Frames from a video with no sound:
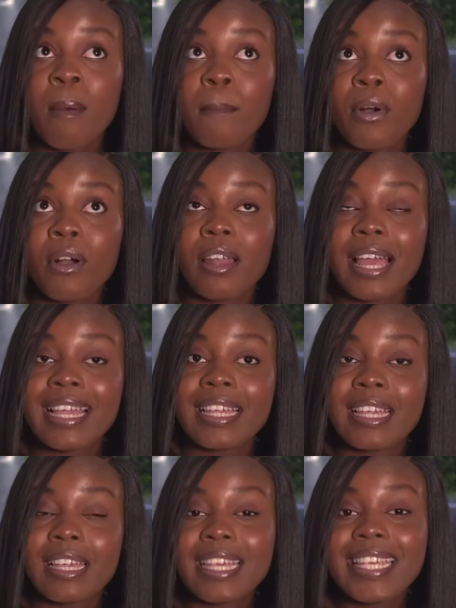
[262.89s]
but like
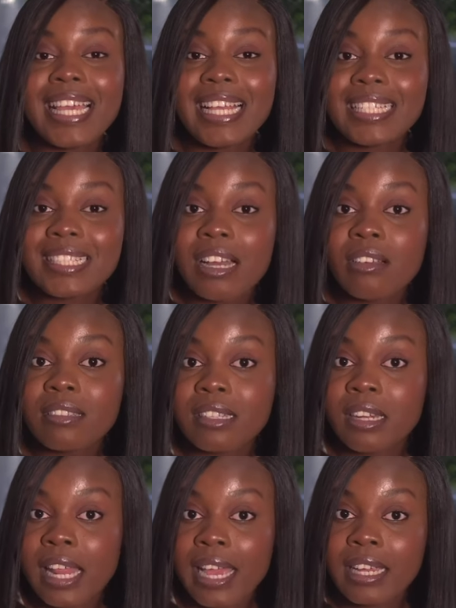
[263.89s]
years down the
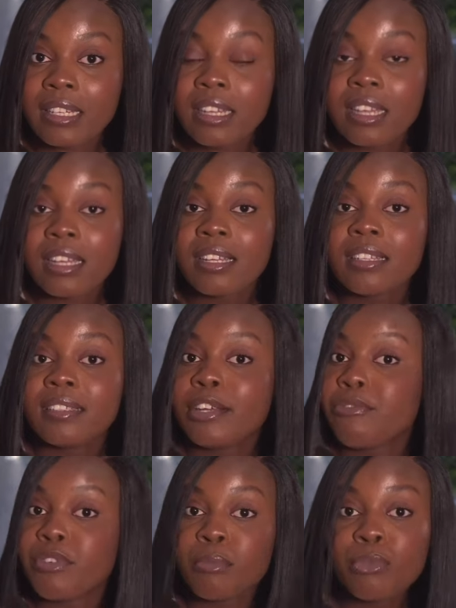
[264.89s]
line, they
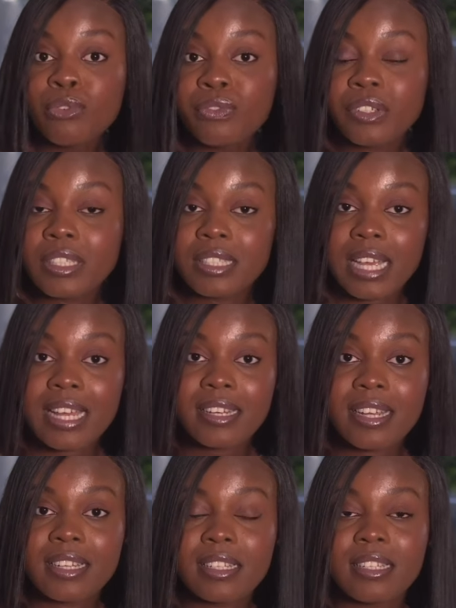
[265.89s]
remove it, and
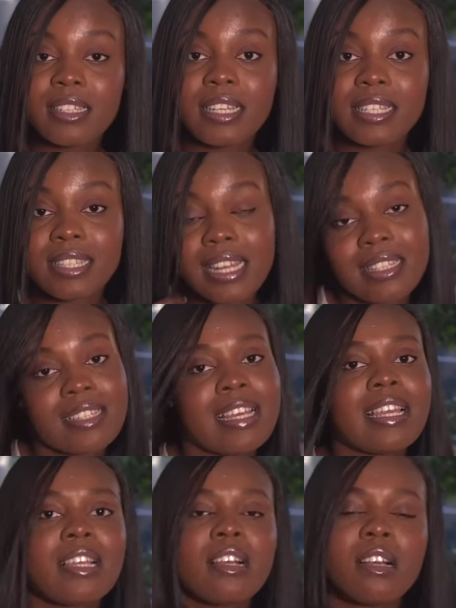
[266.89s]
then they start
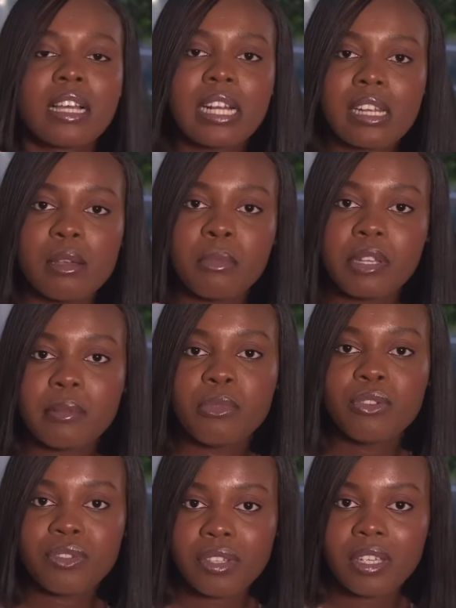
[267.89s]
like claiming
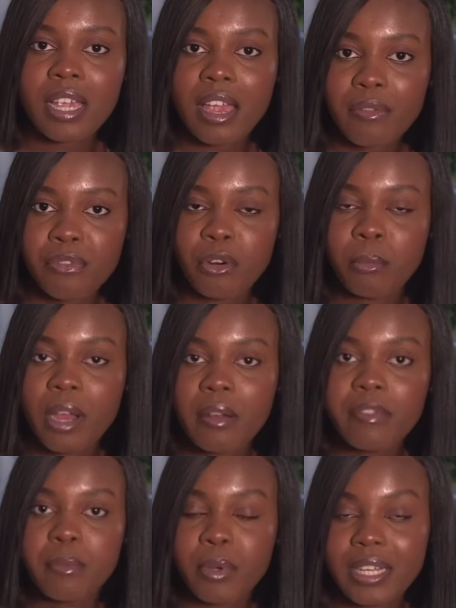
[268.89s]
music from
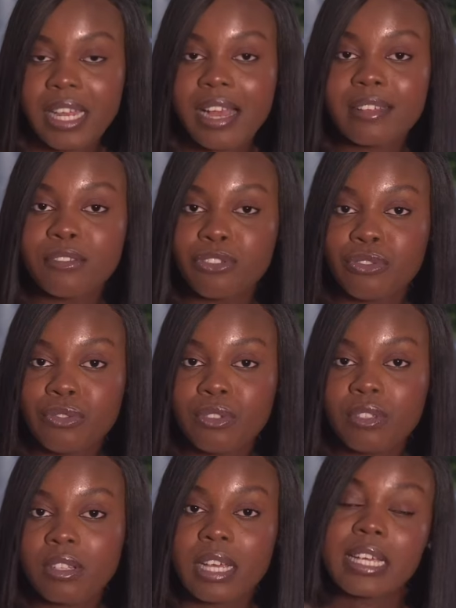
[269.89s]
everybody that has
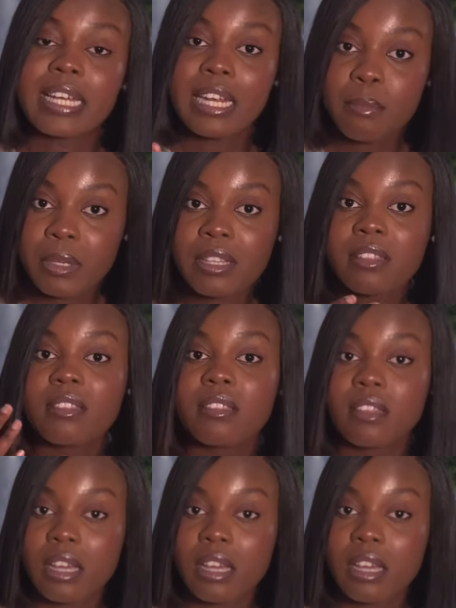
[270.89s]
used, like claiming